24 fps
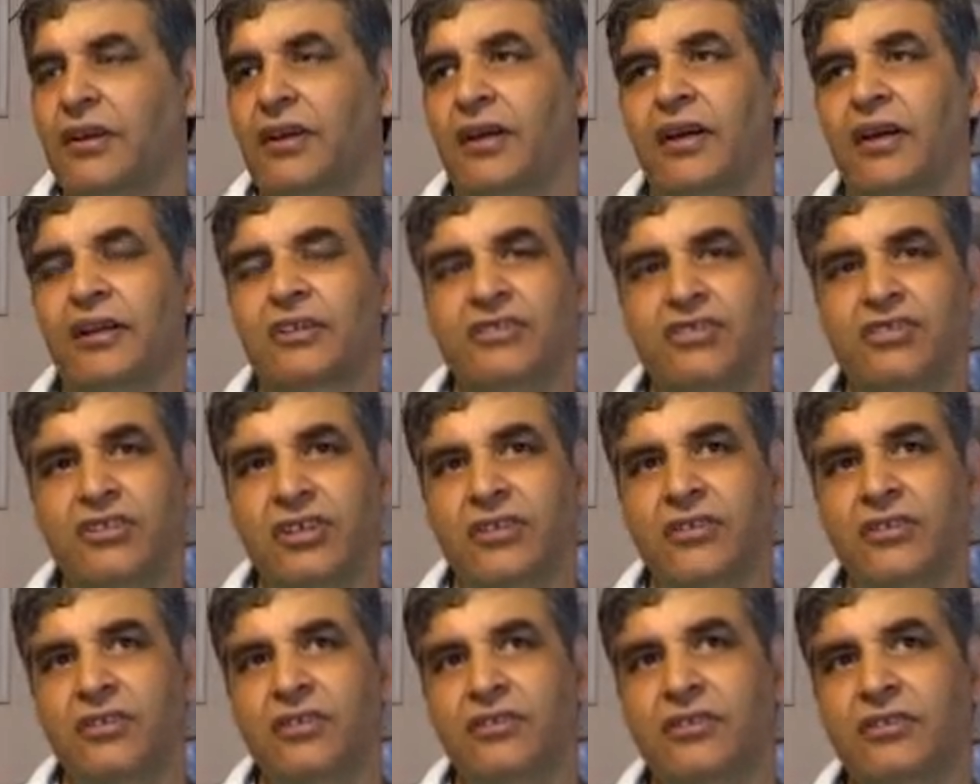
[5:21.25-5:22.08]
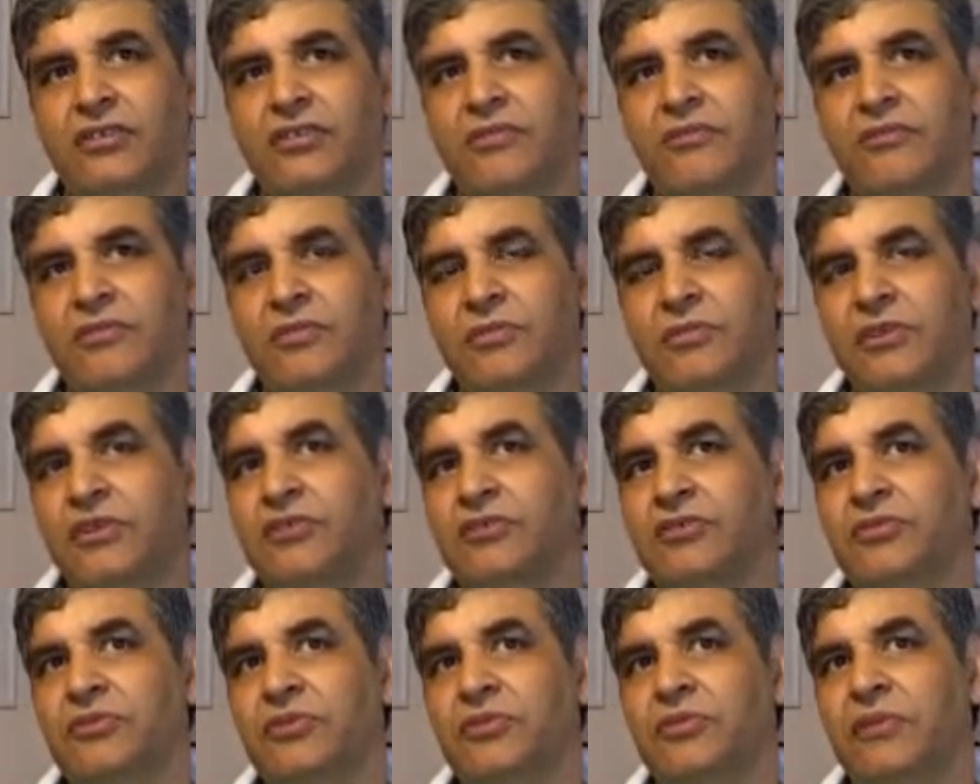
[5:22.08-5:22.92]
and sharing the
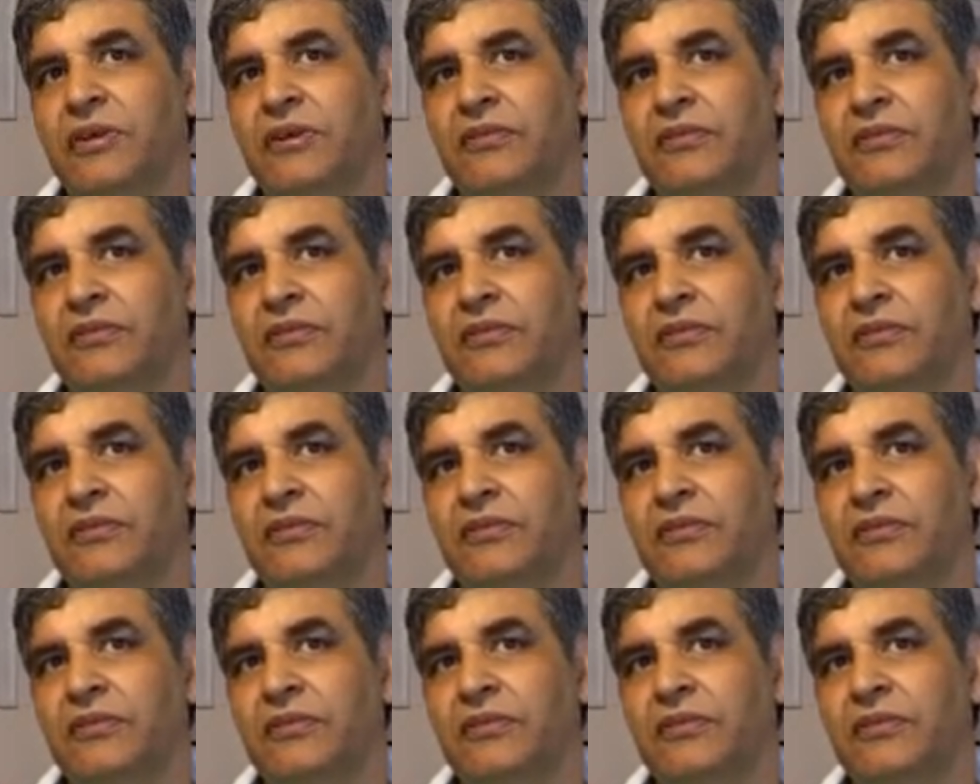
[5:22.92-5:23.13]
information with my